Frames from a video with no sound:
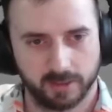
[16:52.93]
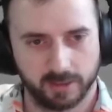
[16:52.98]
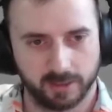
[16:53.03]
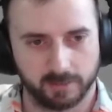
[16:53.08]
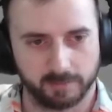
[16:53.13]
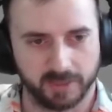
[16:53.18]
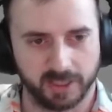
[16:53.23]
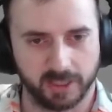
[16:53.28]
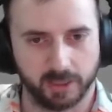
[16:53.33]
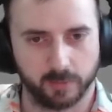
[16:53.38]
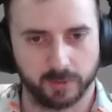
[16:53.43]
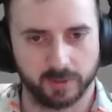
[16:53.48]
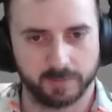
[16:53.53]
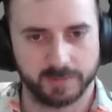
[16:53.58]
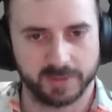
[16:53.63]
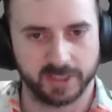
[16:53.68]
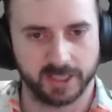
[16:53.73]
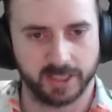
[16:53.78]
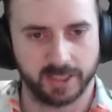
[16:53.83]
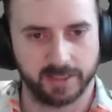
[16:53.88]
my
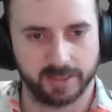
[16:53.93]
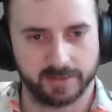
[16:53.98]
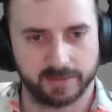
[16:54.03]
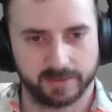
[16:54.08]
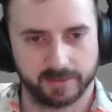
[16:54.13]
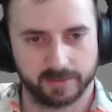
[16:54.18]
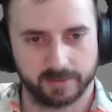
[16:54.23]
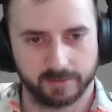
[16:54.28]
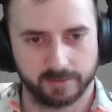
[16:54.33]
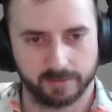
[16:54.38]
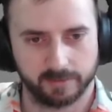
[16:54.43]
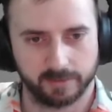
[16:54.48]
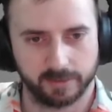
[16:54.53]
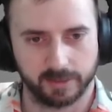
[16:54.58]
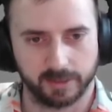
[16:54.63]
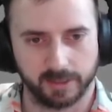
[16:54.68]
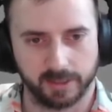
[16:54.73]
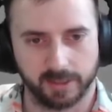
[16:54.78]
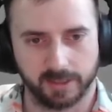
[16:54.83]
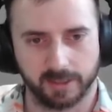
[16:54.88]
website,
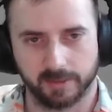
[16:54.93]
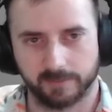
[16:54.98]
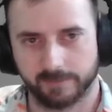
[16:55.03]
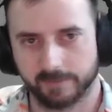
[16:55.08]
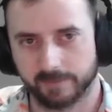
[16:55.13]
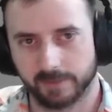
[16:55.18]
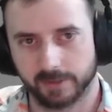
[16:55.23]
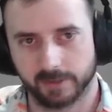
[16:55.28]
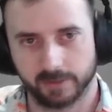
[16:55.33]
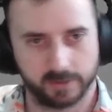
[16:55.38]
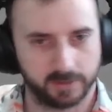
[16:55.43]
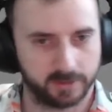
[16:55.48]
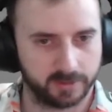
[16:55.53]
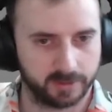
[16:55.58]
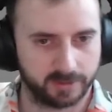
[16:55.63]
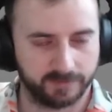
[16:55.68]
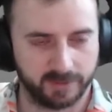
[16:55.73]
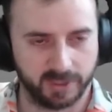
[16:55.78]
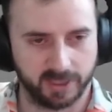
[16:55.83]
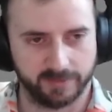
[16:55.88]

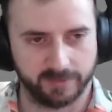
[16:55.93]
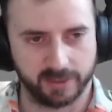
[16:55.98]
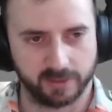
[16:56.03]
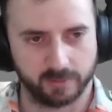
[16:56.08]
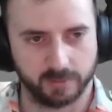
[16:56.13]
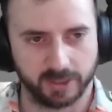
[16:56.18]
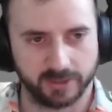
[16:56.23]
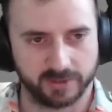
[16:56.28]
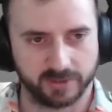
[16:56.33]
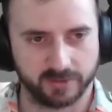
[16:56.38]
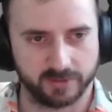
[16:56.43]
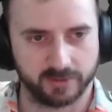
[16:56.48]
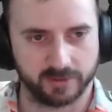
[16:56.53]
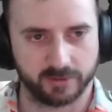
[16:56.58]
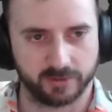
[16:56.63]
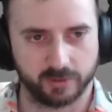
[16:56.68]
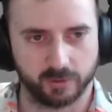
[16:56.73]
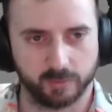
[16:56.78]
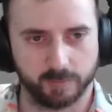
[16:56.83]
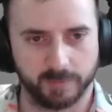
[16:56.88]
if you have any questions, just
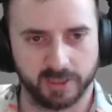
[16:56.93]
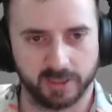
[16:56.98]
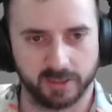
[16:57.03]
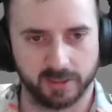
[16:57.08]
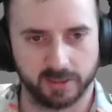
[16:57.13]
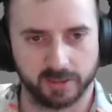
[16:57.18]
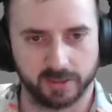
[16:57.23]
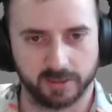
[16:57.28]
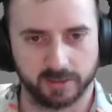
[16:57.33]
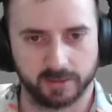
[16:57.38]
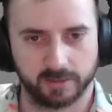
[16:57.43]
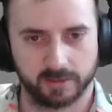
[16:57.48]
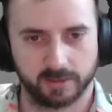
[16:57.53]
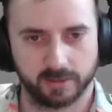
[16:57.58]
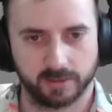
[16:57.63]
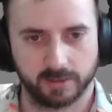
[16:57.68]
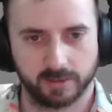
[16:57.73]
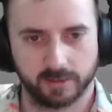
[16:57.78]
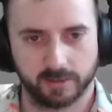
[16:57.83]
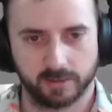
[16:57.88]
shoot me
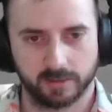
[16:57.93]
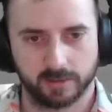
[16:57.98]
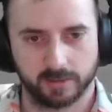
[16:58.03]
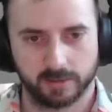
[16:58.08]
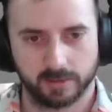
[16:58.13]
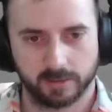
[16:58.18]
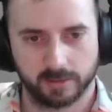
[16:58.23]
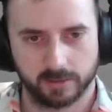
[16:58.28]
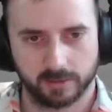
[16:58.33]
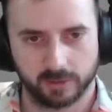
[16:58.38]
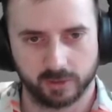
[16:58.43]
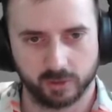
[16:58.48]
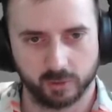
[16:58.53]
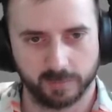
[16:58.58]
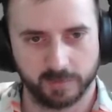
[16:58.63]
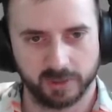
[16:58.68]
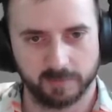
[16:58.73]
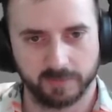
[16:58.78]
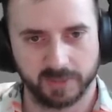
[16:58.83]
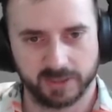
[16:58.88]

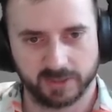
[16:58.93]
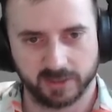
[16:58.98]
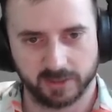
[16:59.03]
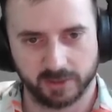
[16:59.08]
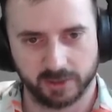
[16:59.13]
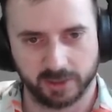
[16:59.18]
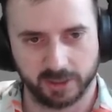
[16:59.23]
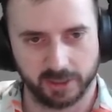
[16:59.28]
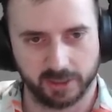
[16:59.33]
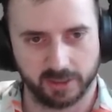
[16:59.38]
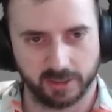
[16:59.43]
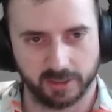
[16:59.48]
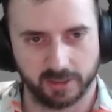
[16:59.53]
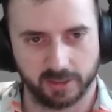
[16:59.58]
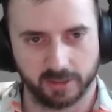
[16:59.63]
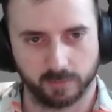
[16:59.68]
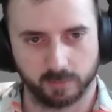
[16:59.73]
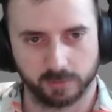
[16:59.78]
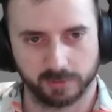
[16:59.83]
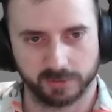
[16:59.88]
a message, and
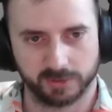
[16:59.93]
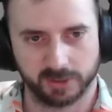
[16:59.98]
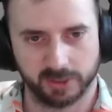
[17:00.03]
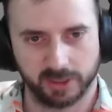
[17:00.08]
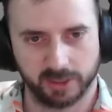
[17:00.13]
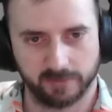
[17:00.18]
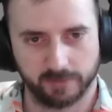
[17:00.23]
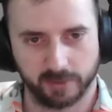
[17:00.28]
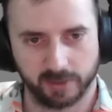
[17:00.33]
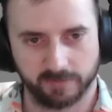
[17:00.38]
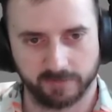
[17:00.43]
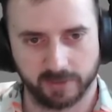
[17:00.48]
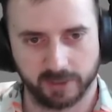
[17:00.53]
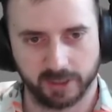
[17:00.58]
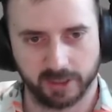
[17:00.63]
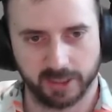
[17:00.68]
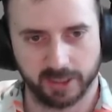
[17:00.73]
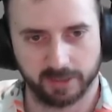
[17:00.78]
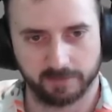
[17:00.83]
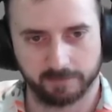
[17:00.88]
we'll see if we can figure
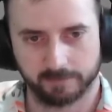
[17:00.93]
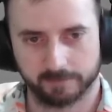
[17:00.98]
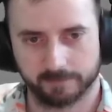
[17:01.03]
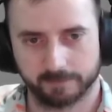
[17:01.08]
it out.